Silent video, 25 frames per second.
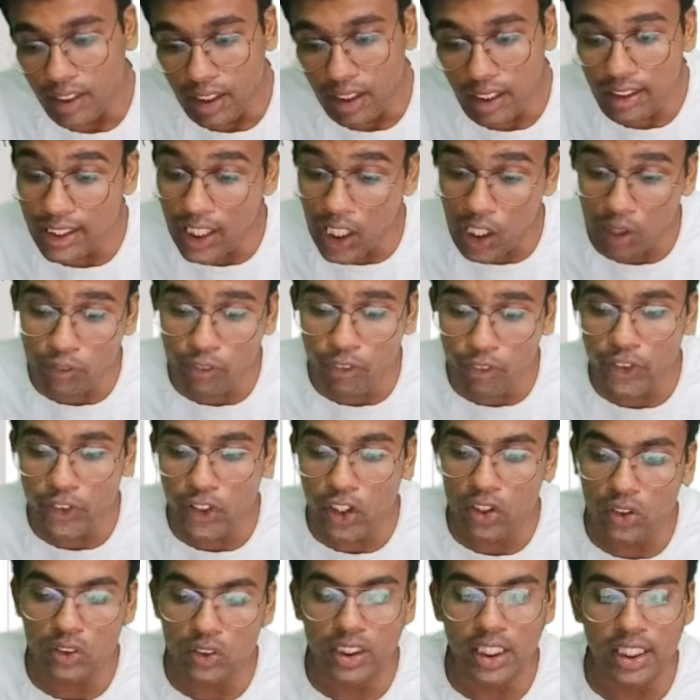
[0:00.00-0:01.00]
Now moving
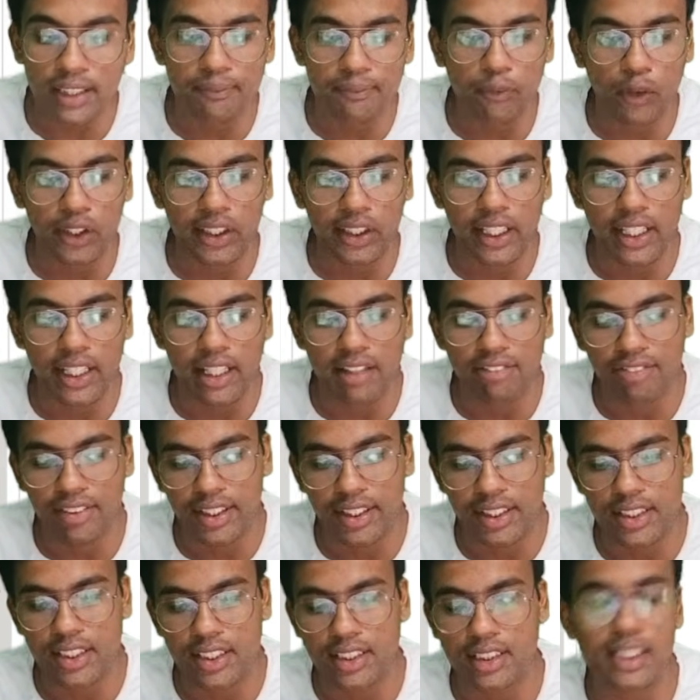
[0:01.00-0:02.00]
on to the important
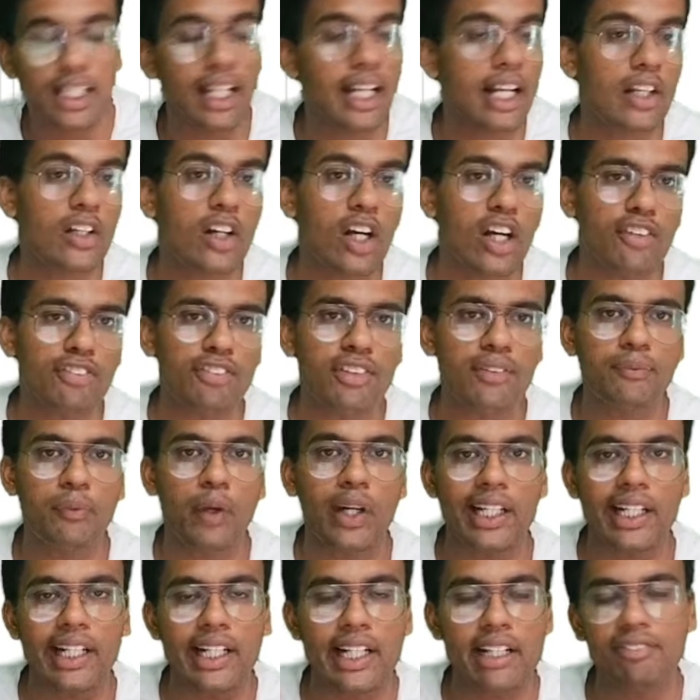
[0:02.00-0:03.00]
definitions. There are a lot of
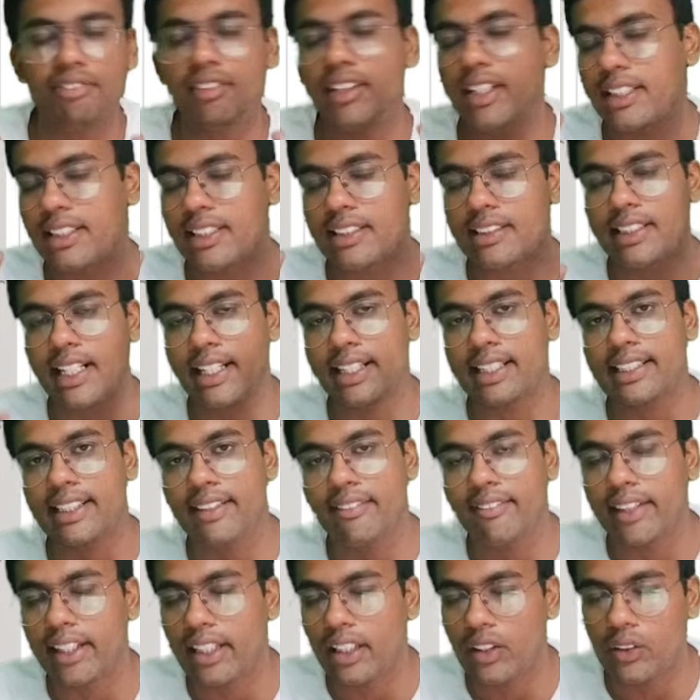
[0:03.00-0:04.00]
important definitions that is
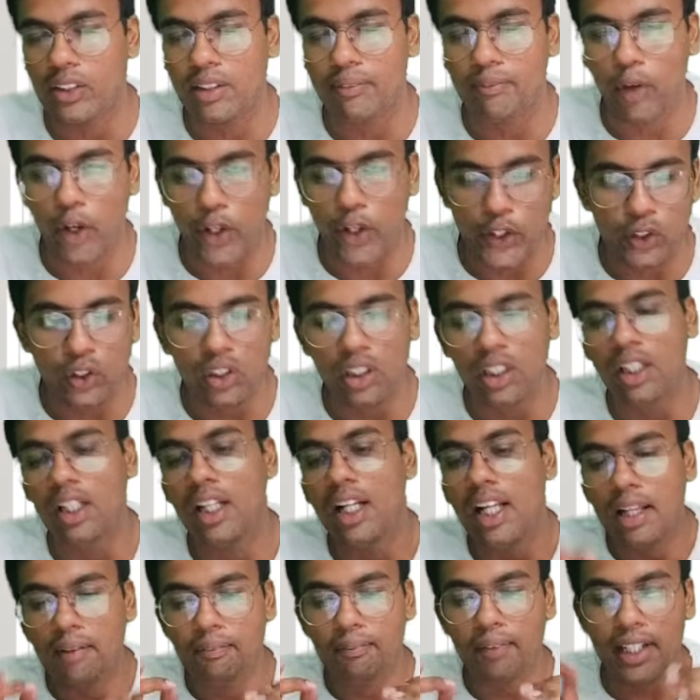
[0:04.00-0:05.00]
given into the module,
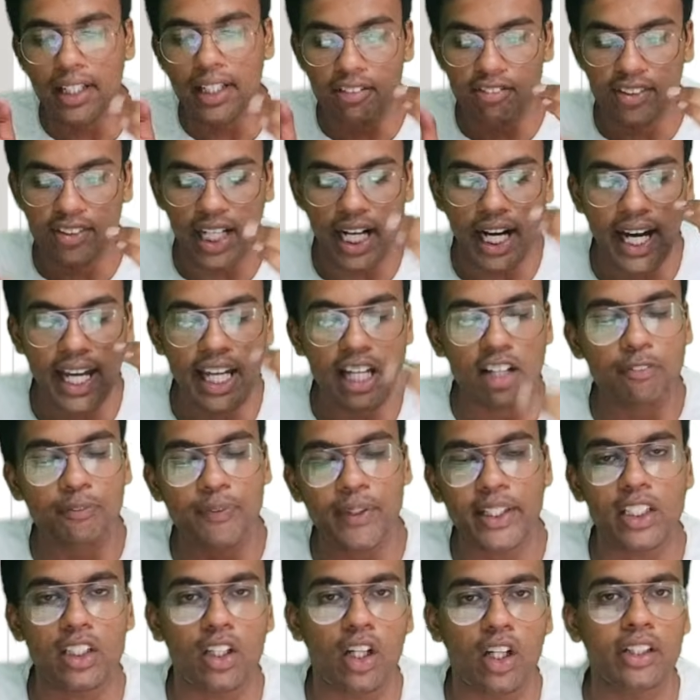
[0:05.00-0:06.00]
but I have
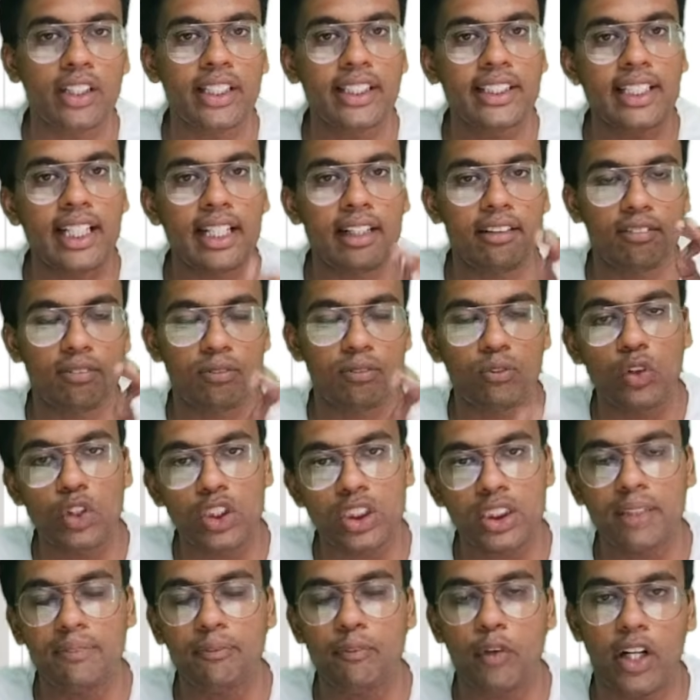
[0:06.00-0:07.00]
picked only the
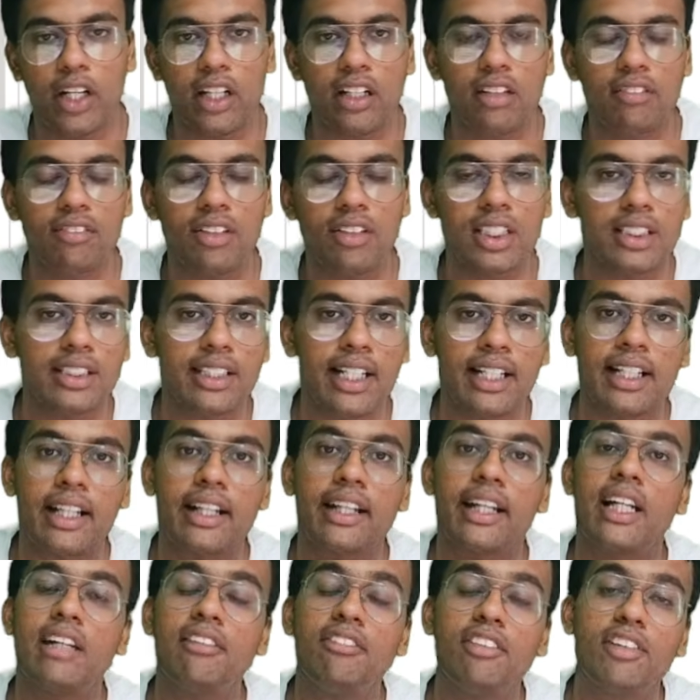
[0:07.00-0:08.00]
most important ones that are
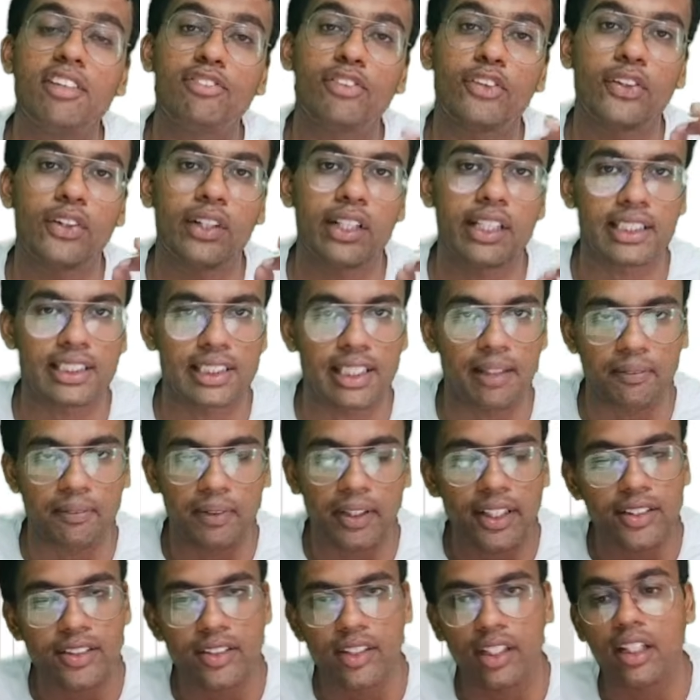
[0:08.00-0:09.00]
relevant for your
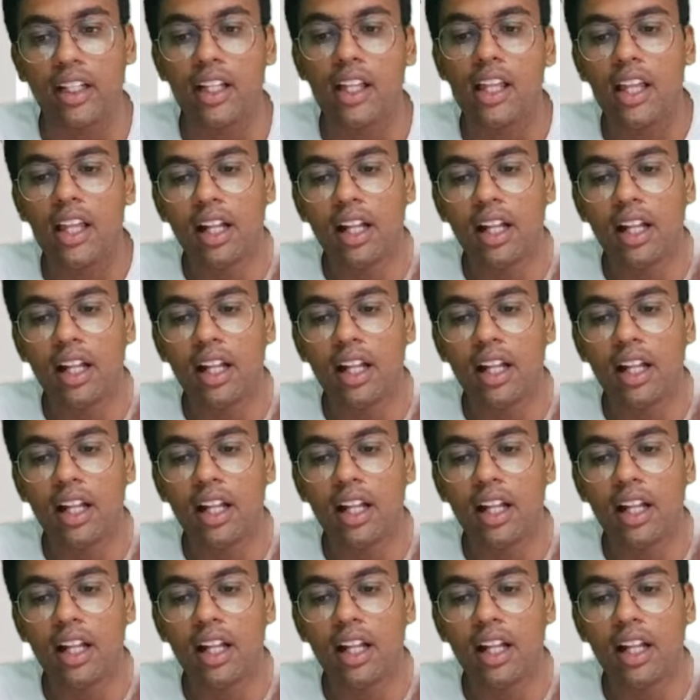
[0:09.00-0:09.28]
examination.